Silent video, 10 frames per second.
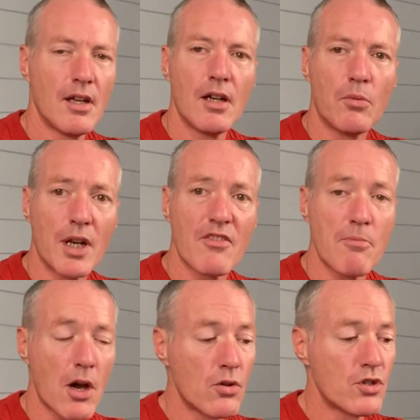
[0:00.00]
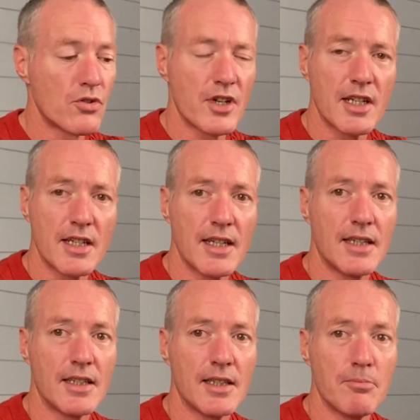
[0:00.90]
Whatever mode you're in
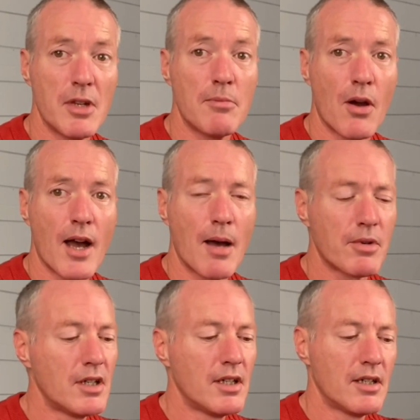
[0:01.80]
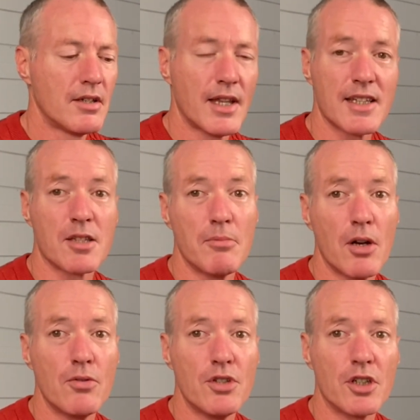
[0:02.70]
the Mimo app, that's the
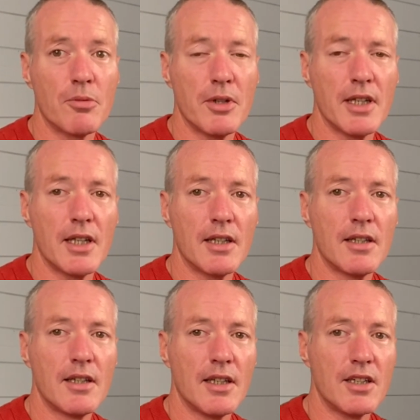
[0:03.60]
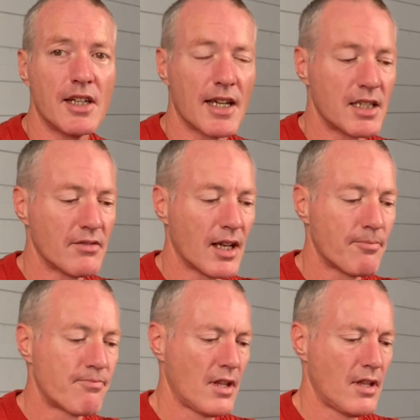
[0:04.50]
mode you're going to be in your native app.
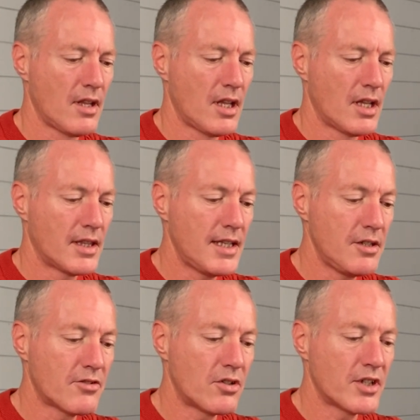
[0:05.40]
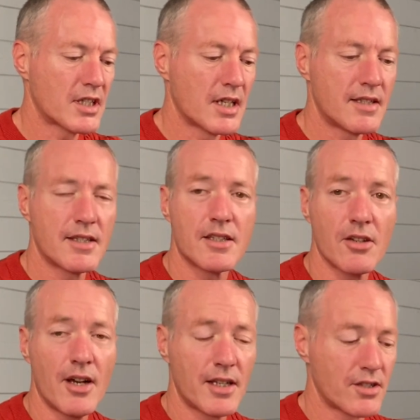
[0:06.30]
Then you've got this
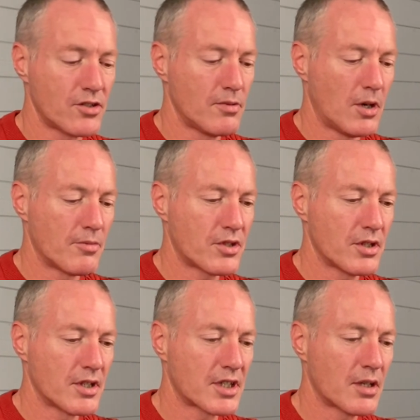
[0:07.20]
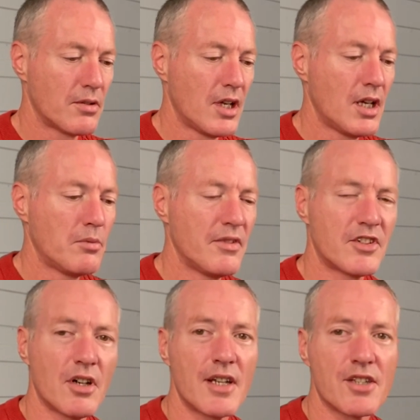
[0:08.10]
Dyna Zoom option. So with
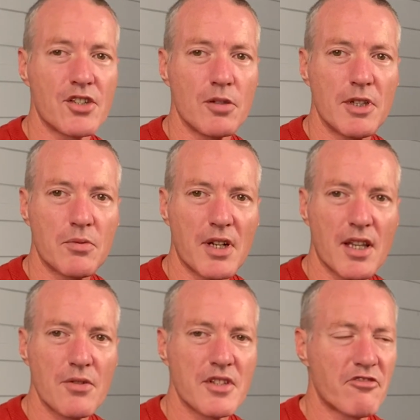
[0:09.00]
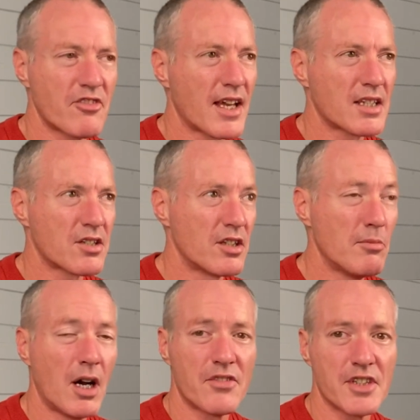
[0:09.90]
Dyna Zoom, it's one of those effects that you
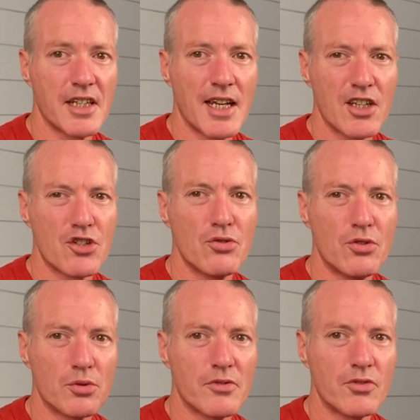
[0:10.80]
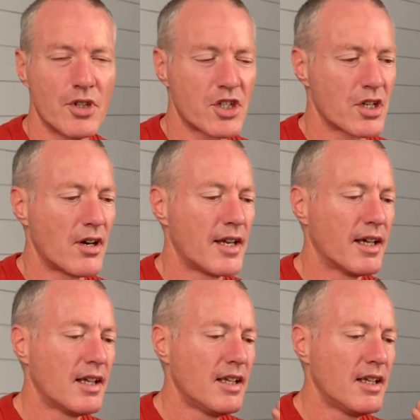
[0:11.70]
might have seen out of Jaws with Roy Schneider.